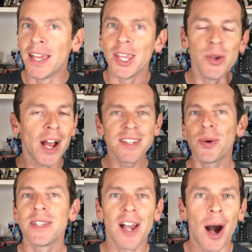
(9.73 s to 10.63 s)
You guys
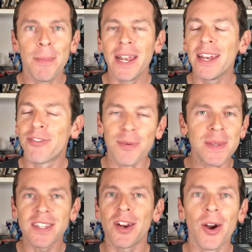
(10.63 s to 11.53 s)
always commented from
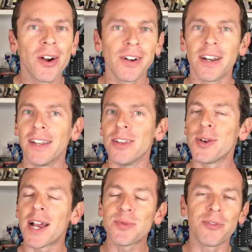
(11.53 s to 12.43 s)
the start. You
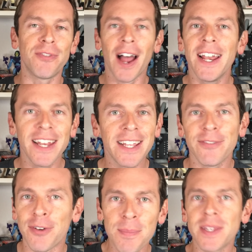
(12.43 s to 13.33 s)
guys were finding
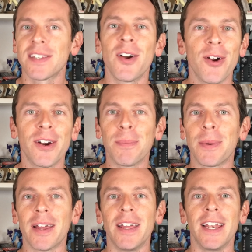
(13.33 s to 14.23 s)
it from the start,
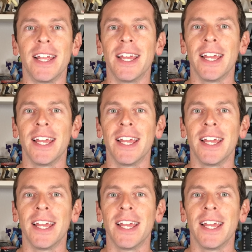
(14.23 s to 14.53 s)
but